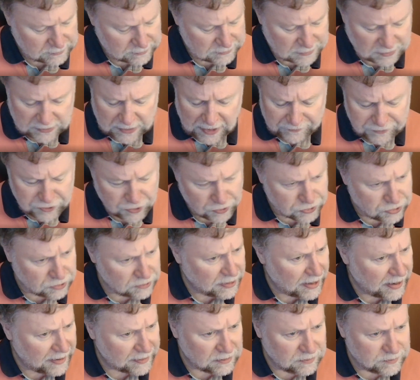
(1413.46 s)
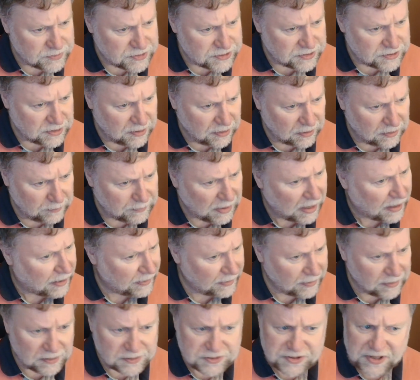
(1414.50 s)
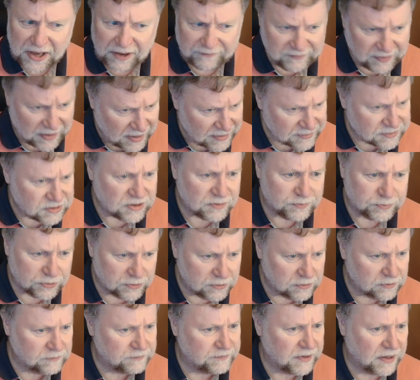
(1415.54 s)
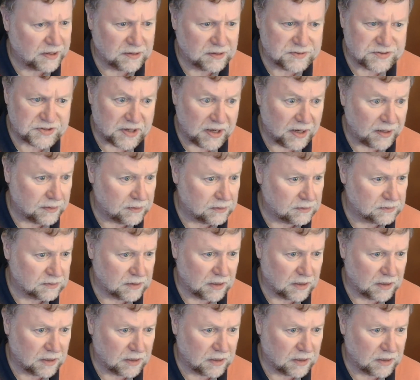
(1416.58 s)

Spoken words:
Love neutral atoms. Ions have got to prove they can scale.